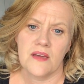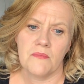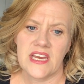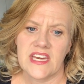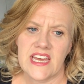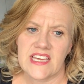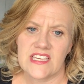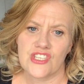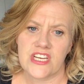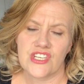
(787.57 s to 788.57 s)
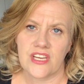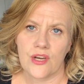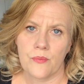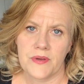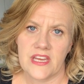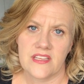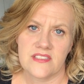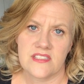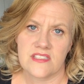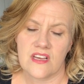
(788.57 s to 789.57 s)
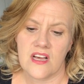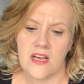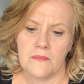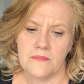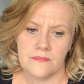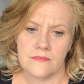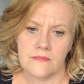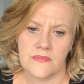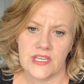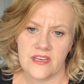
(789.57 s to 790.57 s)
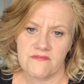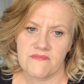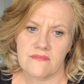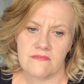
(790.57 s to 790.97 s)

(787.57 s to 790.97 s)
my neck injection copays um, they